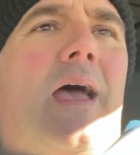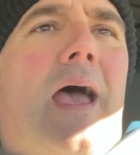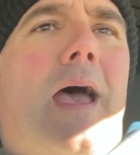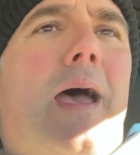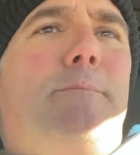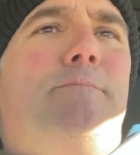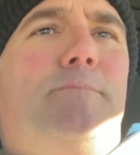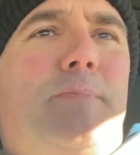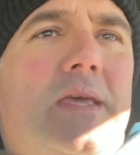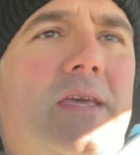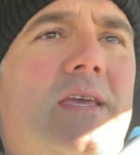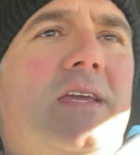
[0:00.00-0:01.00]

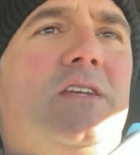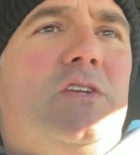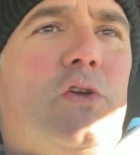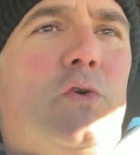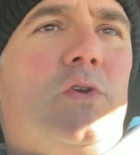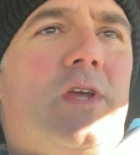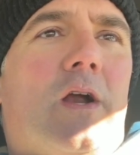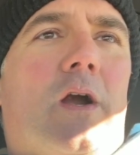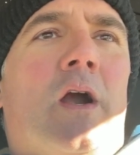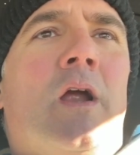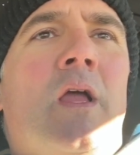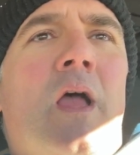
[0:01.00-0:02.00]
Year.
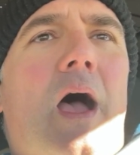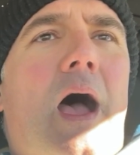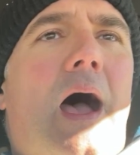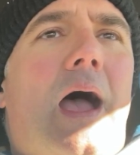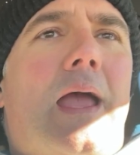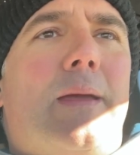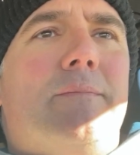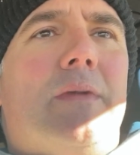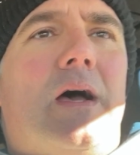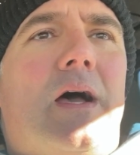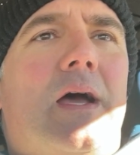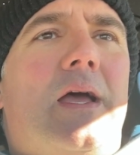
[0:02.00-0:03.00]
I'm
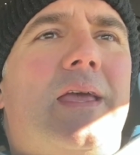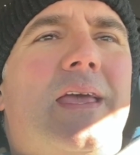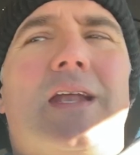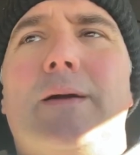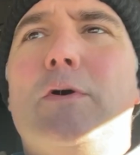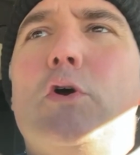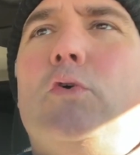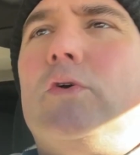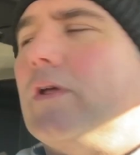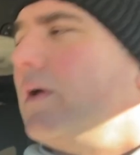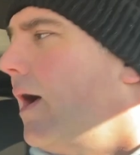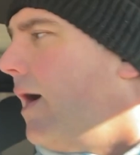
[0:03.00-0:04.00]
in a
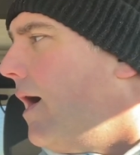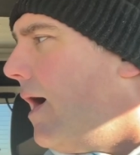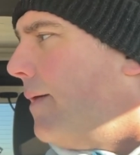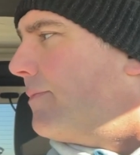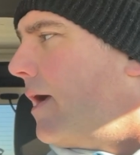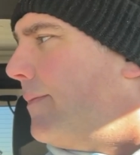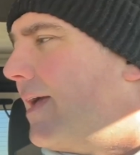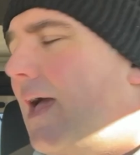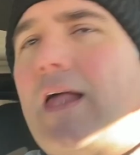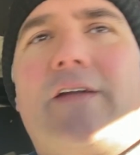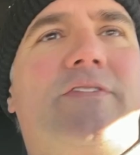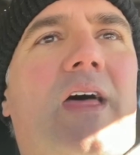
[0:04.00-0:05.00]
mood. Uh, I'm coming
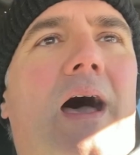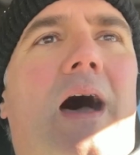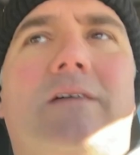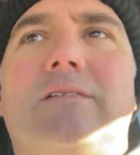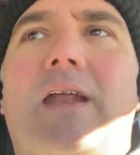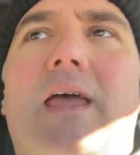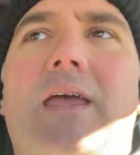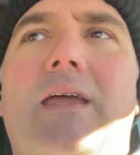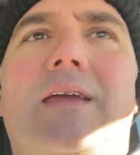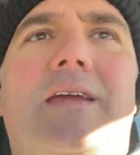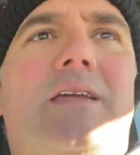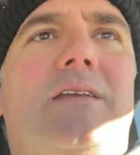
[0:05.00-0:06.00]
out of the
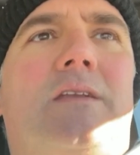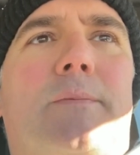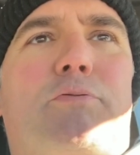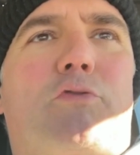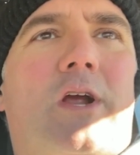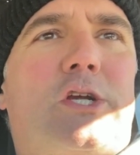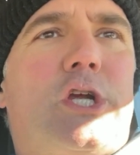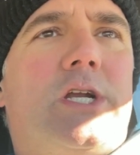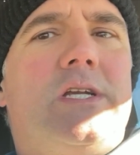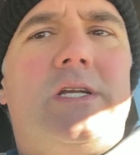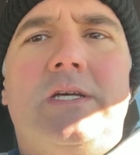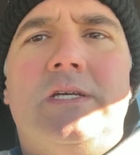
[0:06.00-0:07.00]
holiday
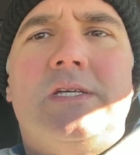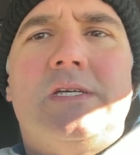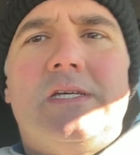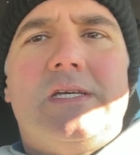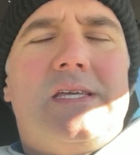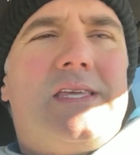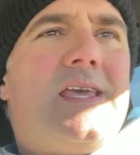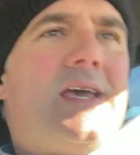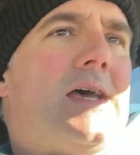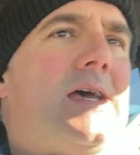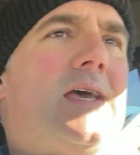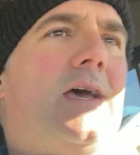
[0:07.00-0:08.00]
depression
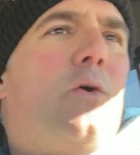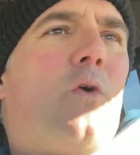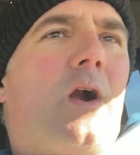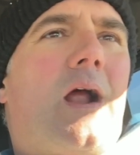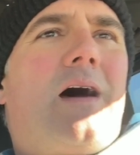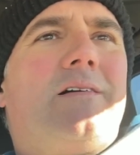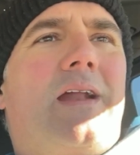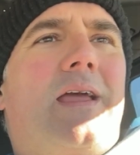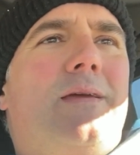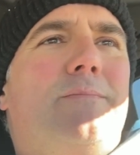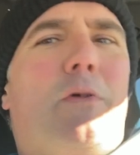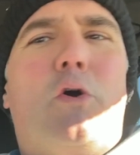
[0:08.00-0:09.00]
or, eh, or holiday
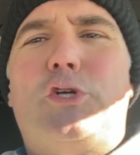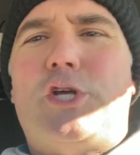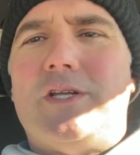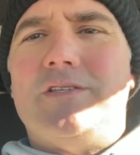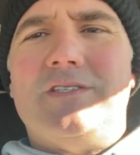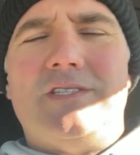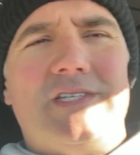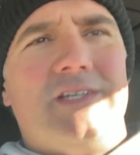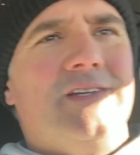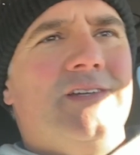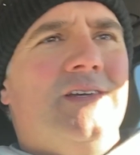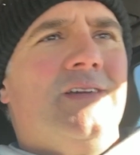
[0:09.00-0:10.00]
emotions,
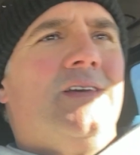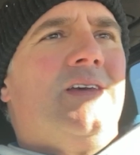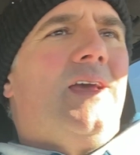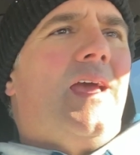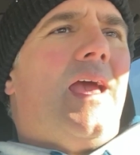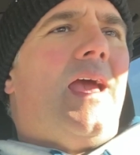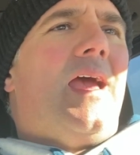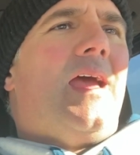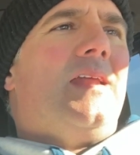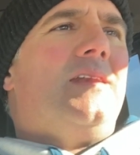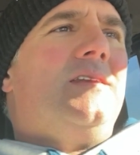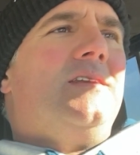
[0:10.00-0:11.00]

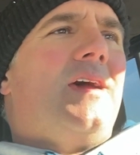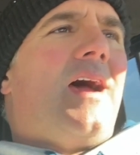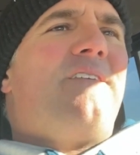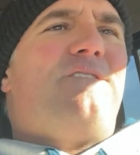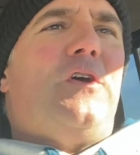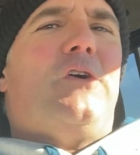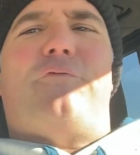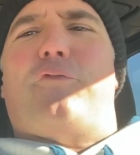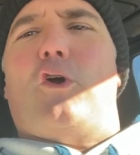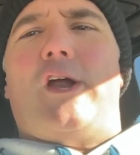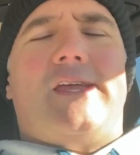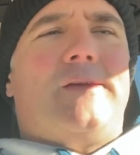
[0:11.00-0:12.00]
and I feel
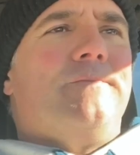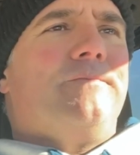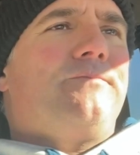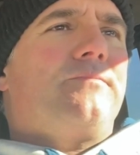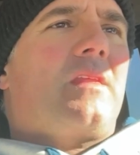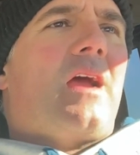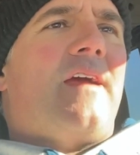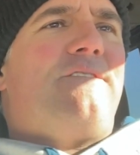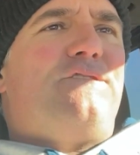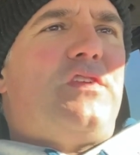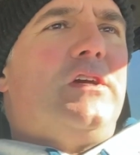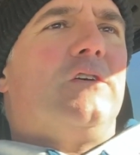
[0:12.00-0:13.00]
free. I
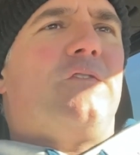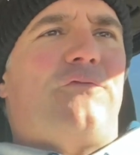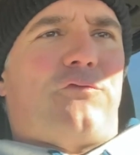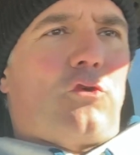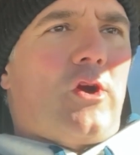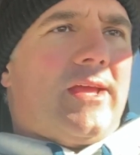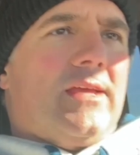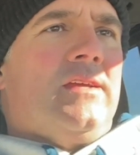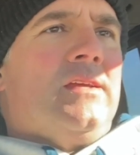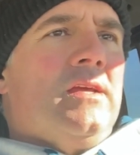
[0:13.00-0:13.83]
feel free.